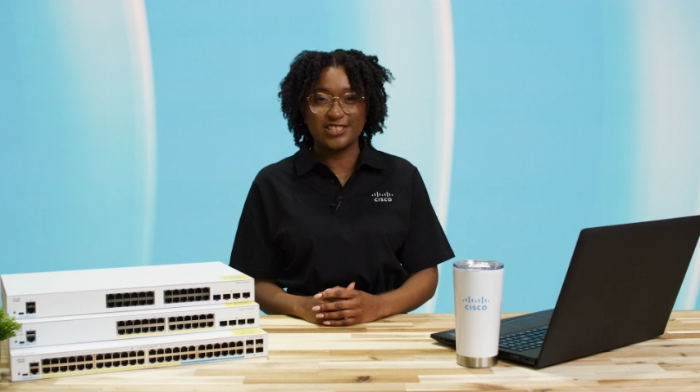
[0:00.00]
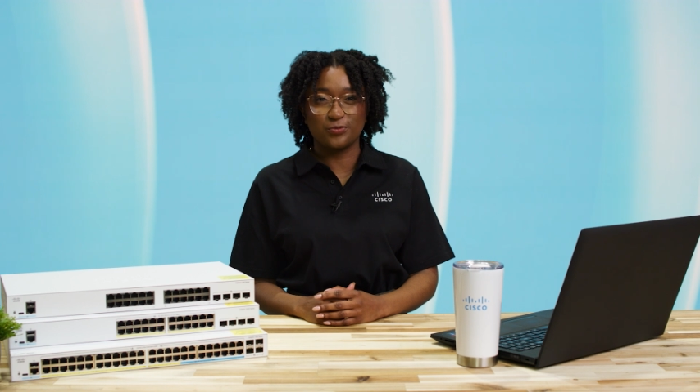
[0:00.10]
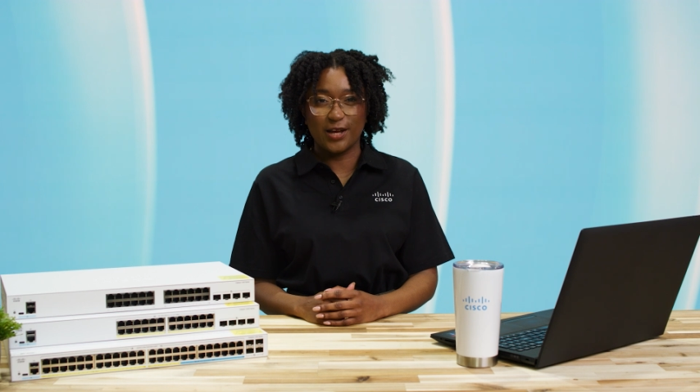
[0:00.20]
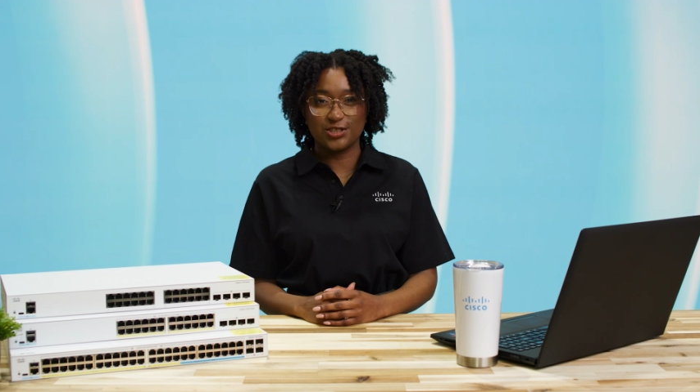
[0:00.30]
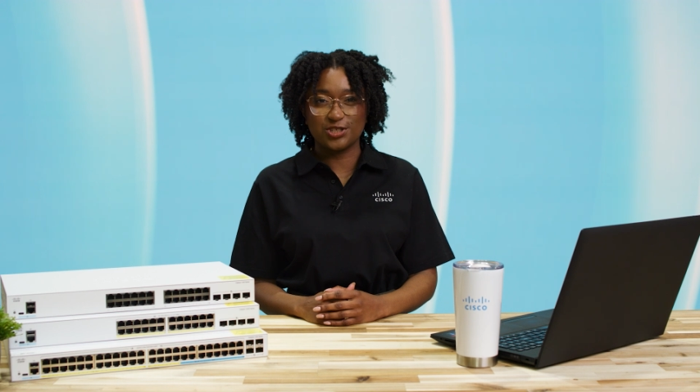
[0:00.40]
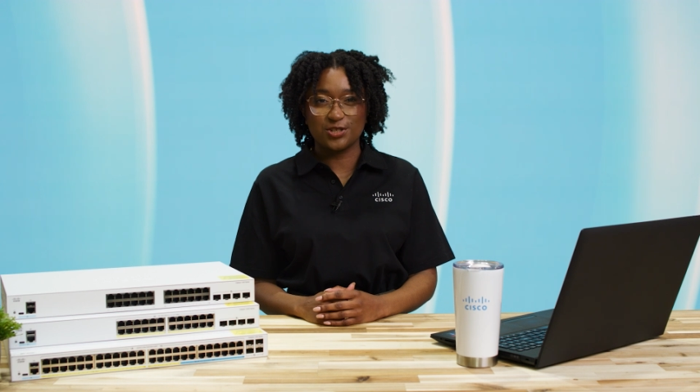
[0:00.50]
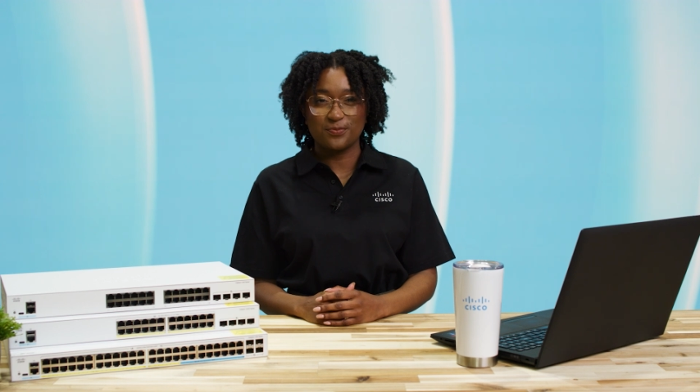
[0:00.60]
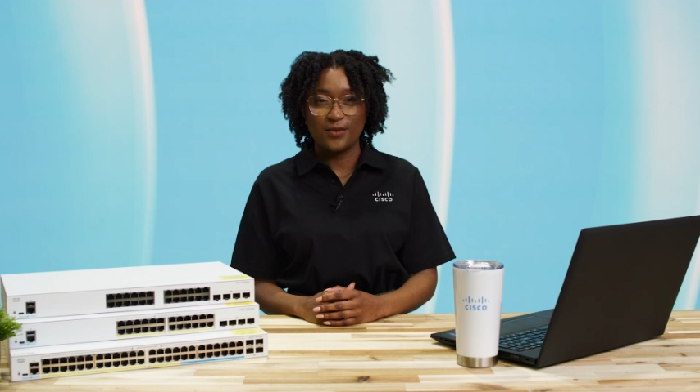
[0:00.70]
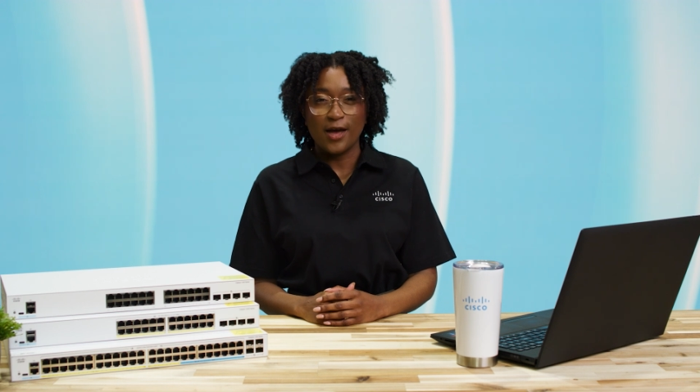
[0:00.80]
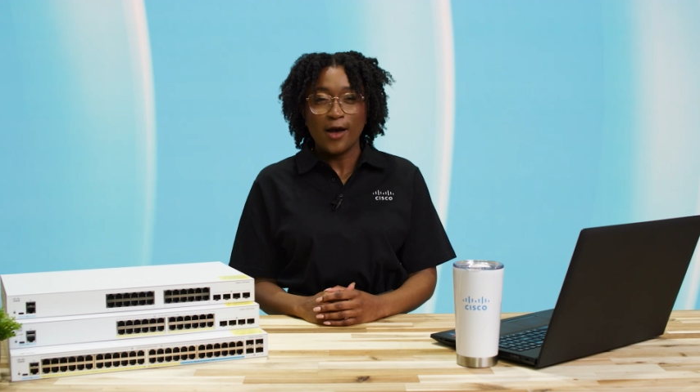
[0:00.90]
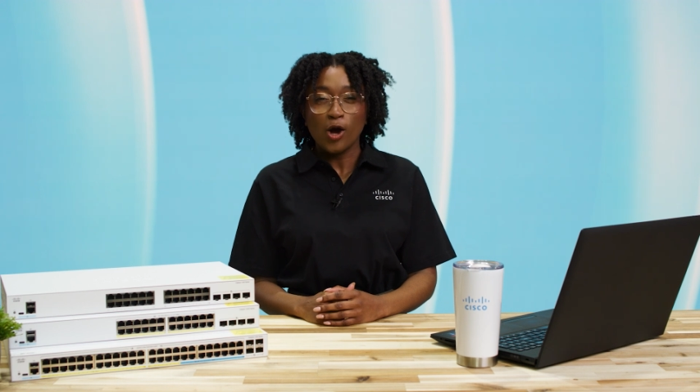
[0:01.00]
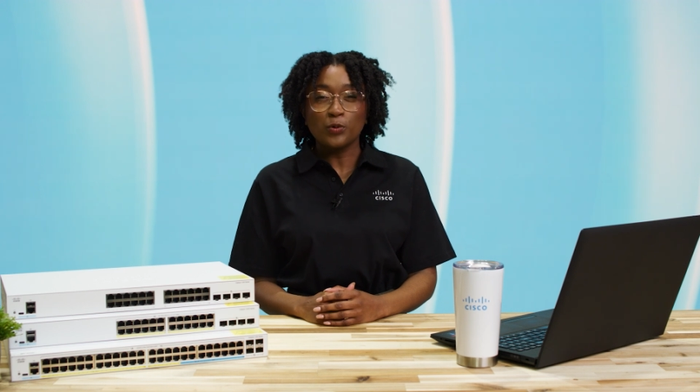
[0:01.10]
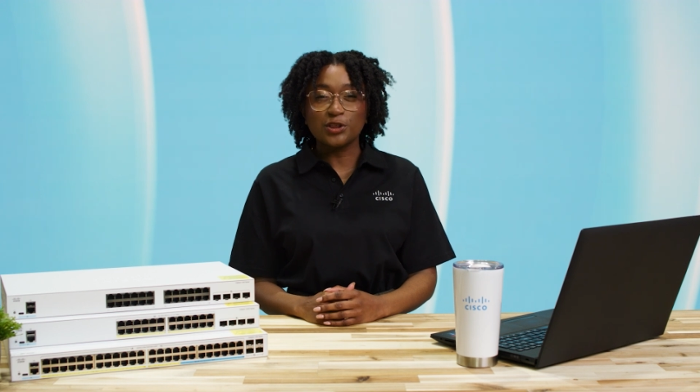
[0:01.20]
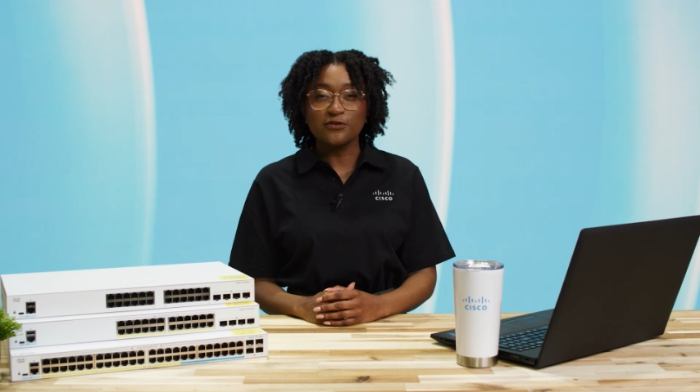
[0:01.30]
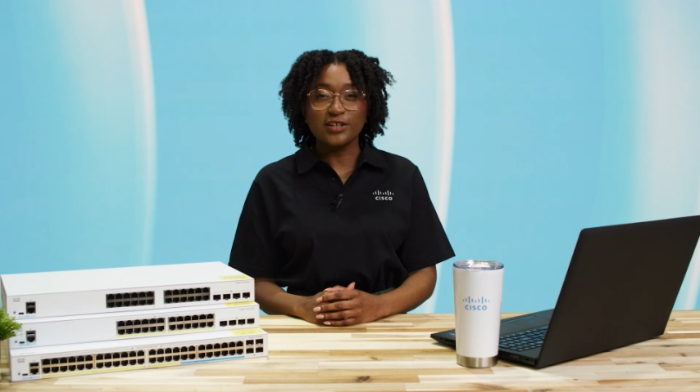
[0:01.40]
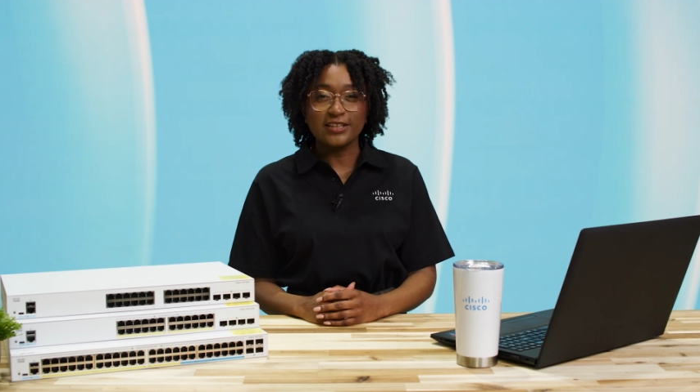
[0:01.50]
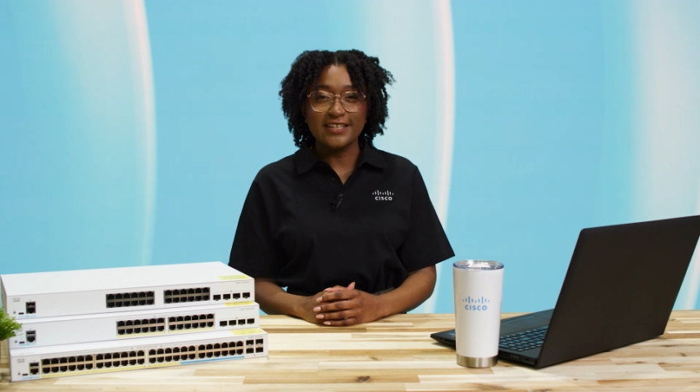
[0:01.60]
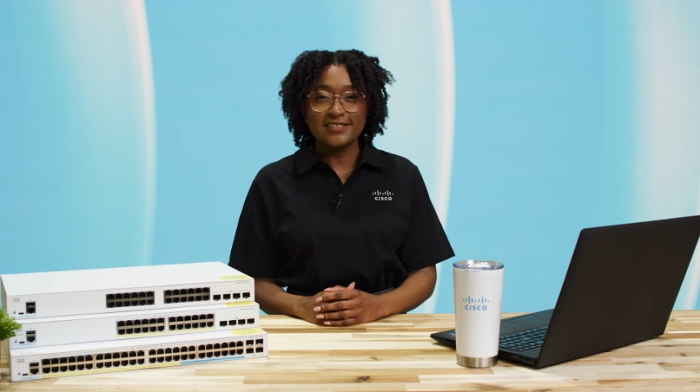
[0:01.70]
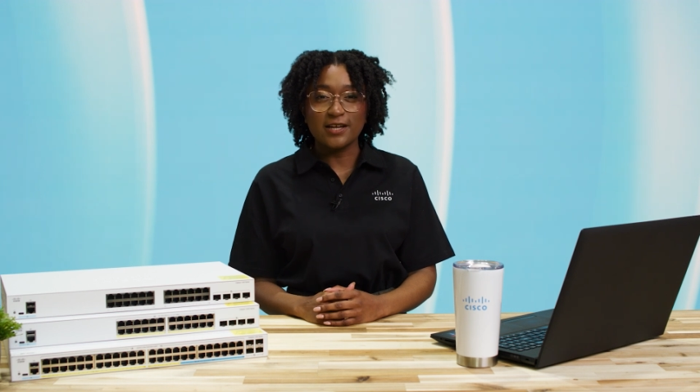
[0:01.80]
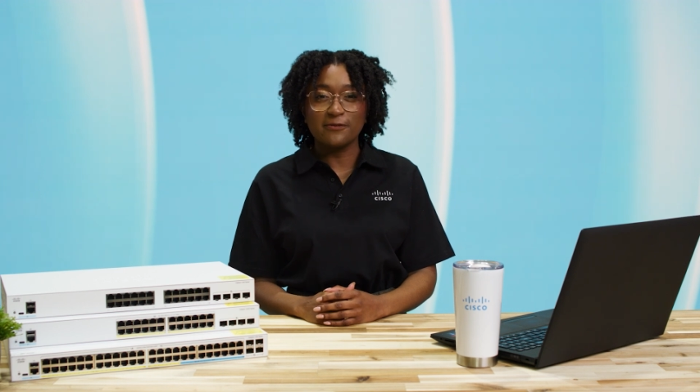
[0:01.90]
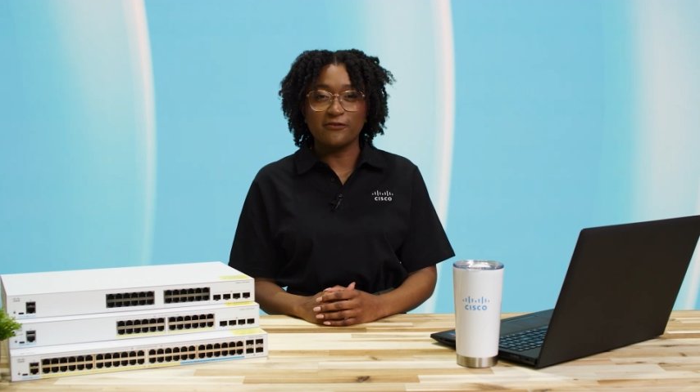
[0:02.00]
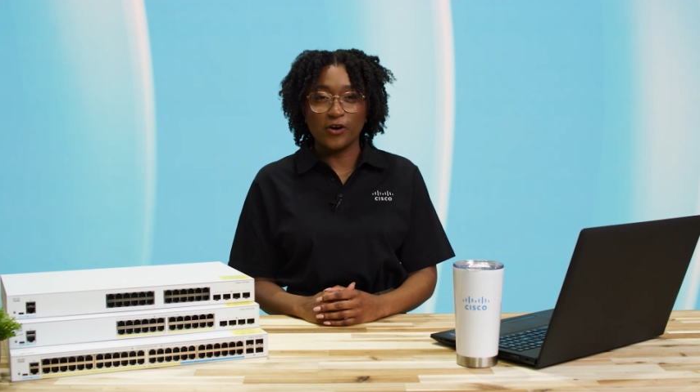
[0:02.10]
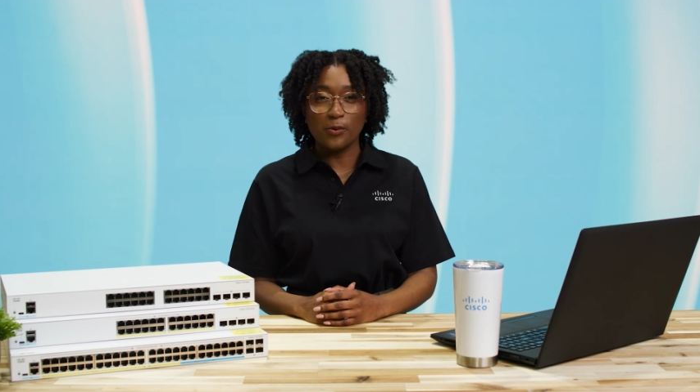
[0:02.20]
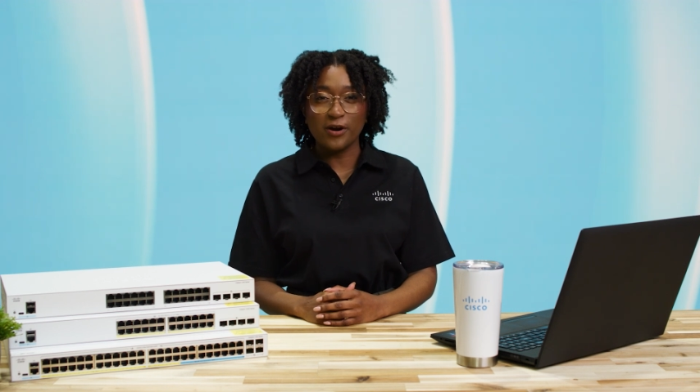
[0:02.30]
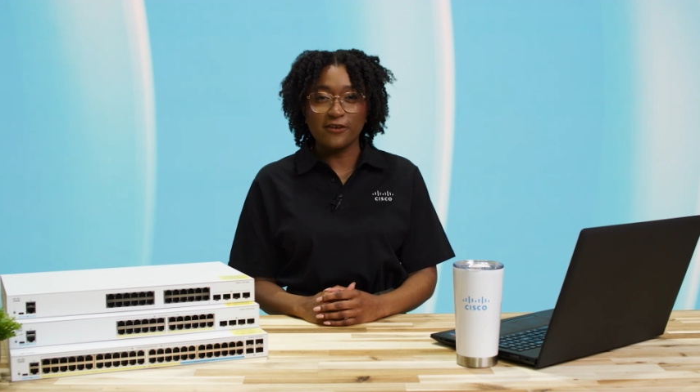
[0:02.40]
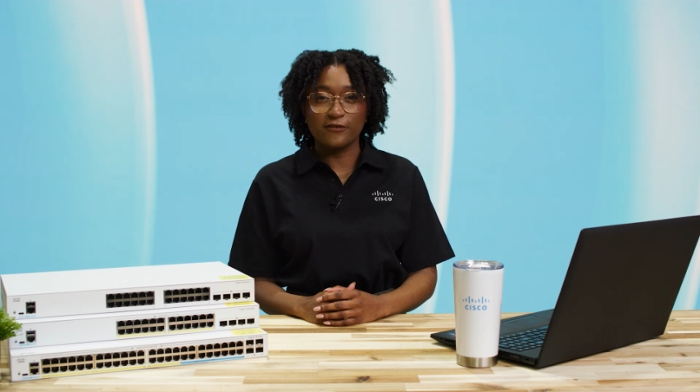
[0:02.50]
switch. With the release of firmware